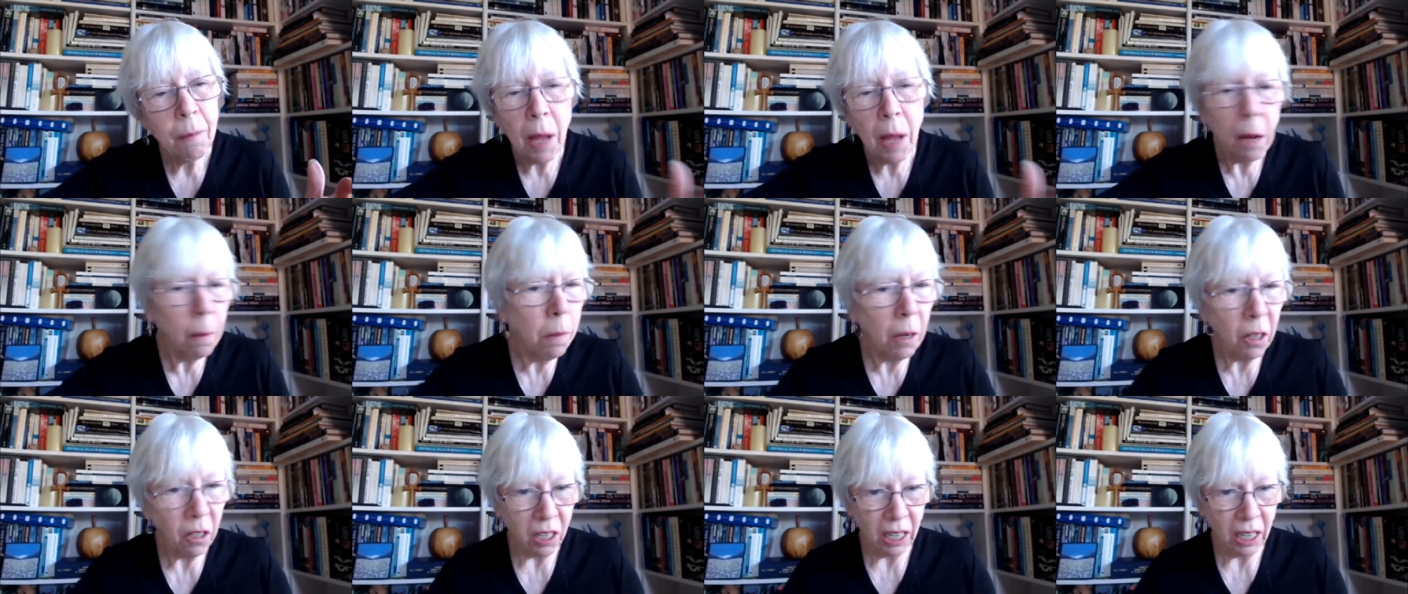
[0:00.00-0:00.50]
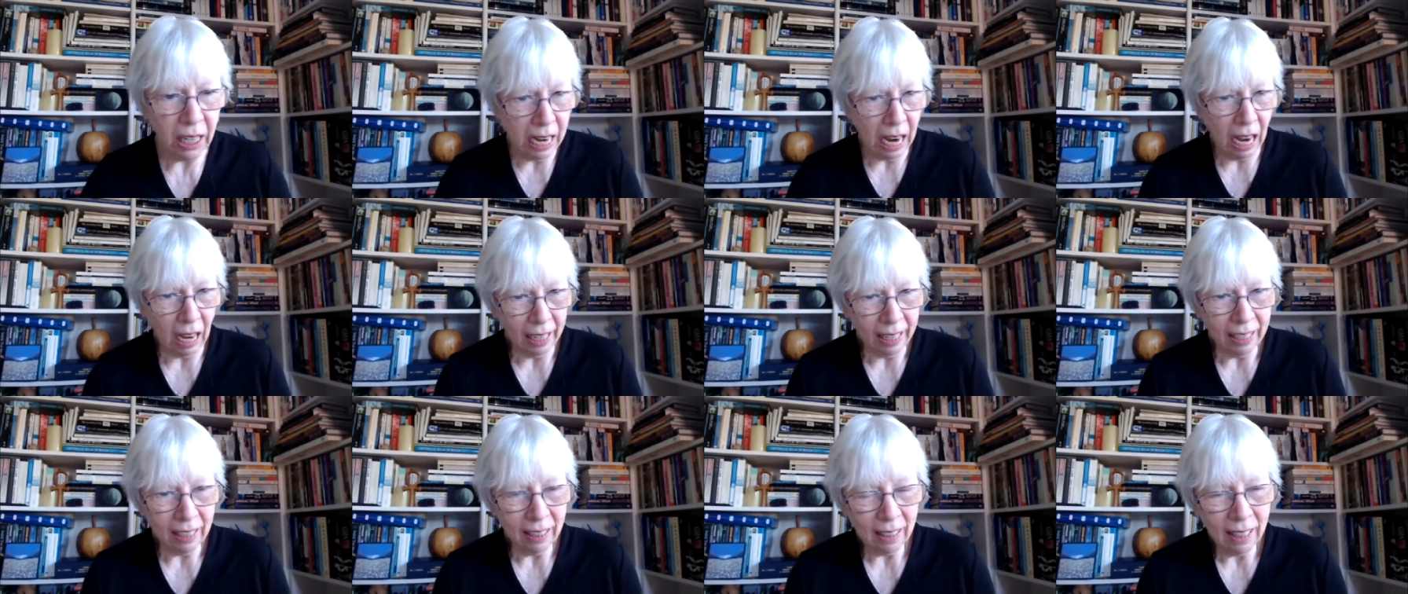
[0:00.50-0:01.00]
I'm not
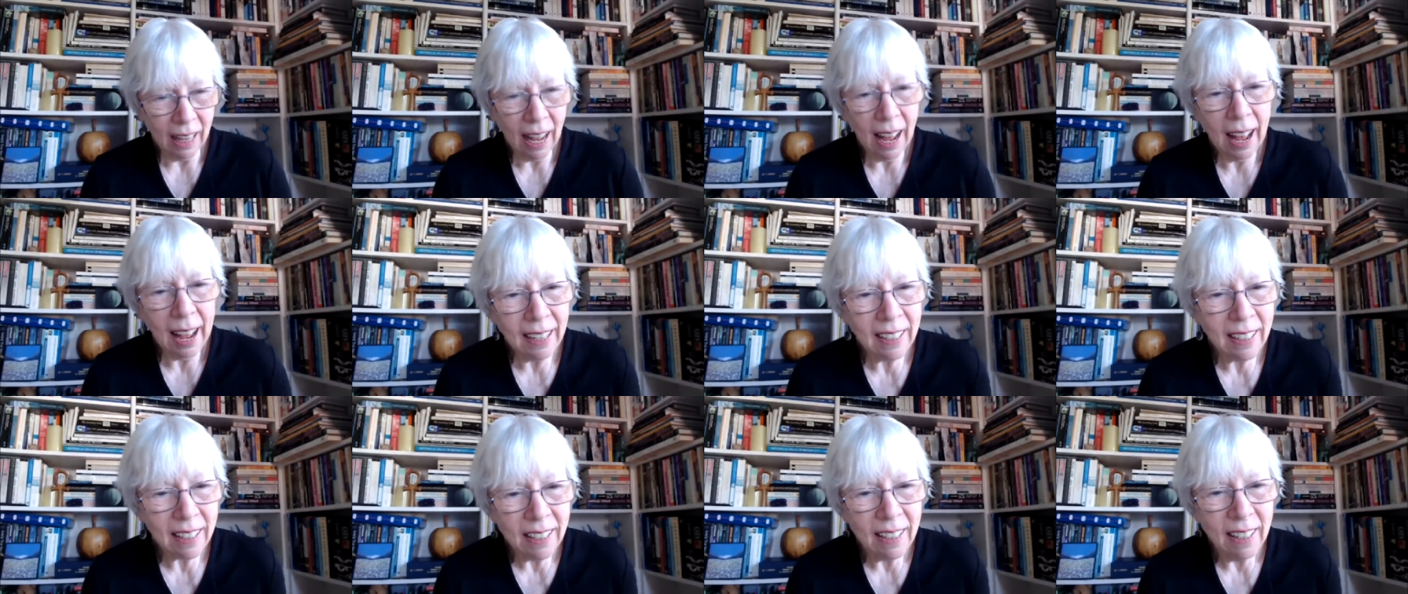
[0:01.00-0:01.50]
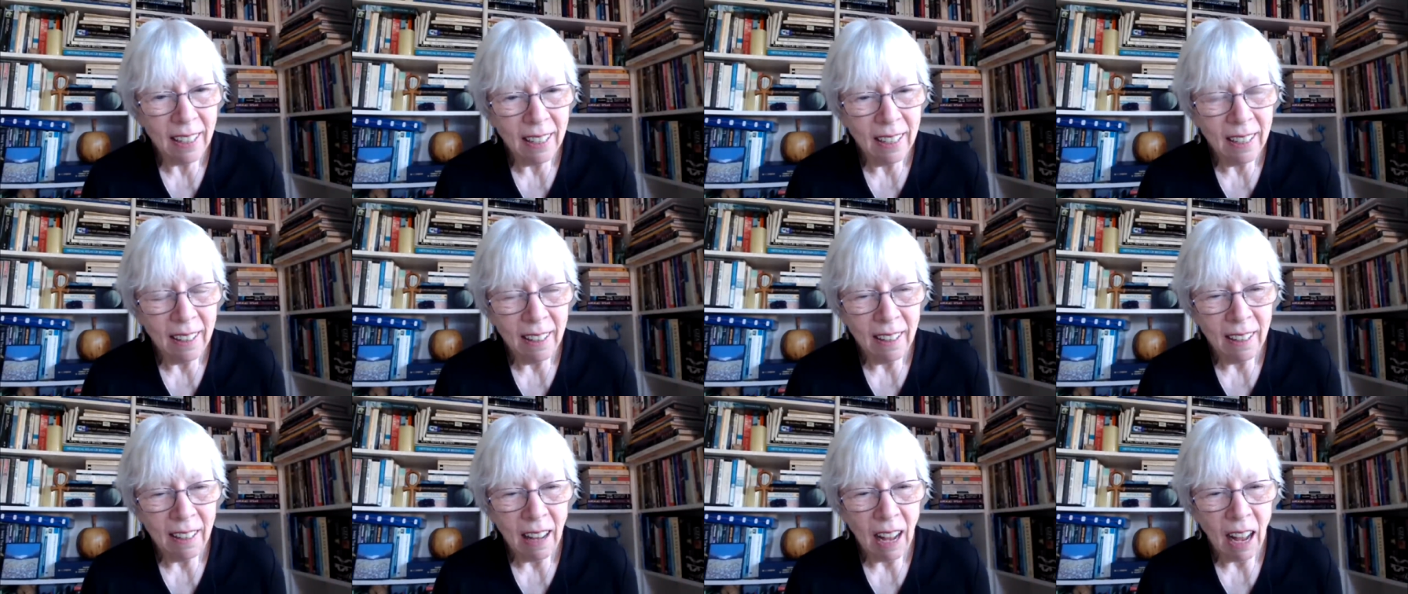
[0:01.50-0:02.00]
denying that.
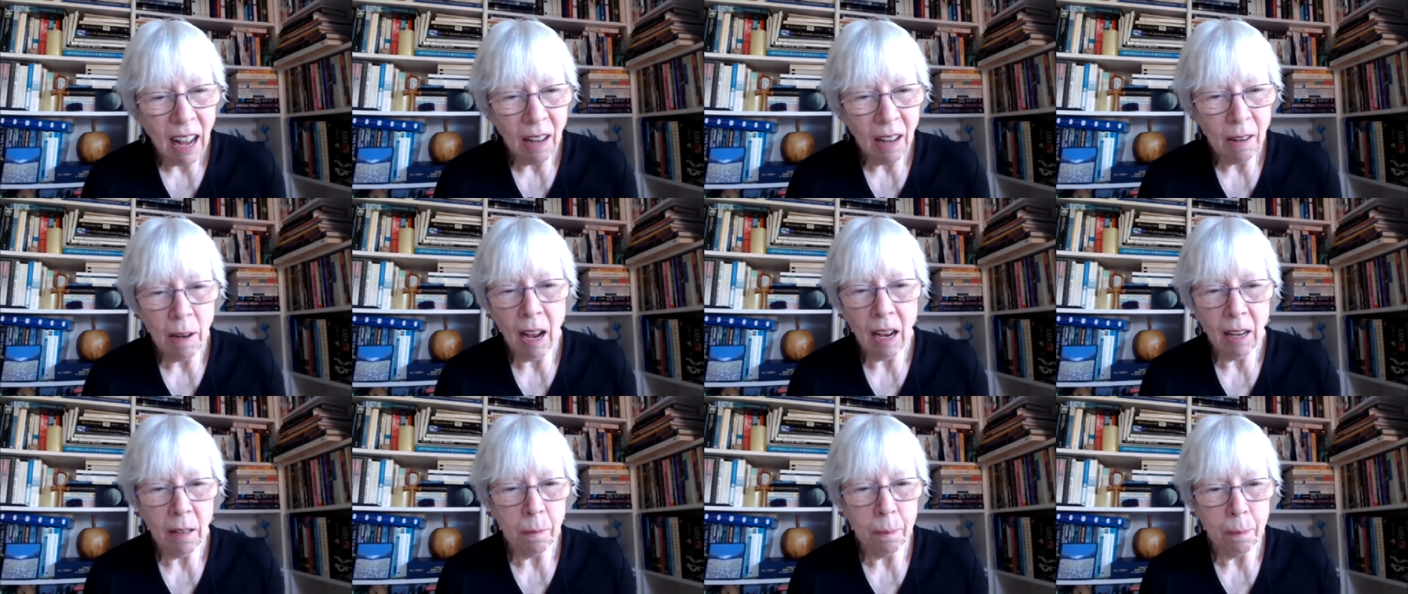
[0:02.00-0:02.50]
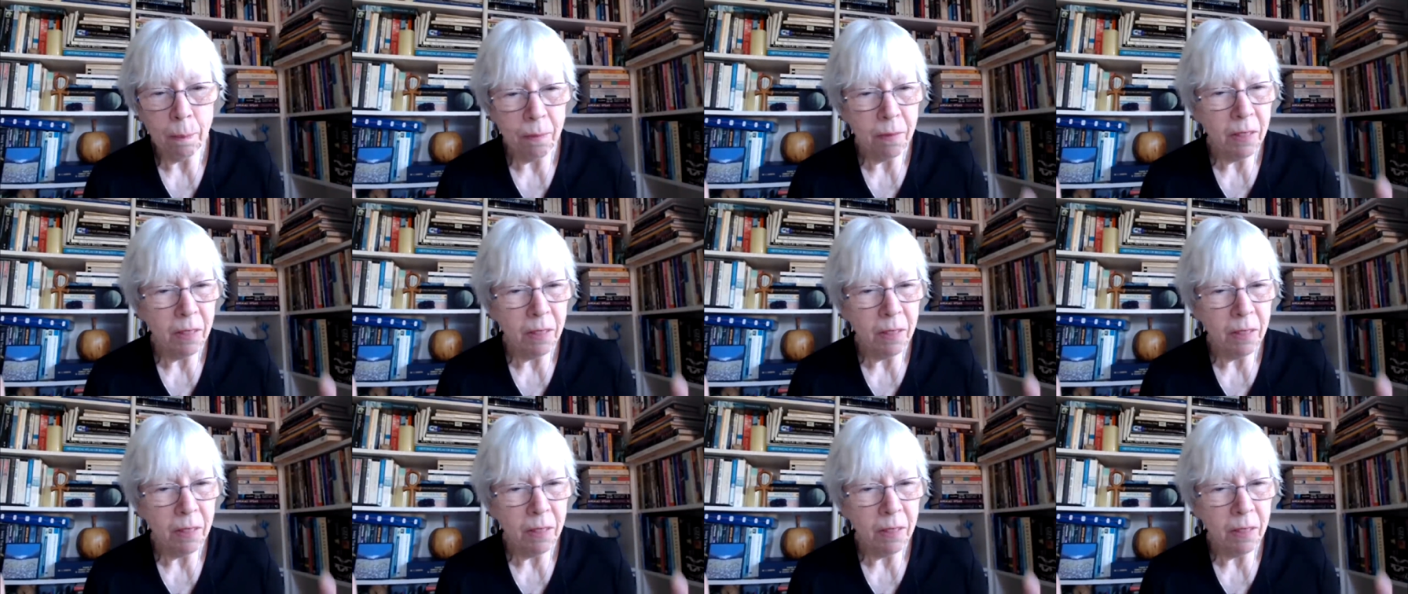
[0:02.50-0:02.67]
I, I,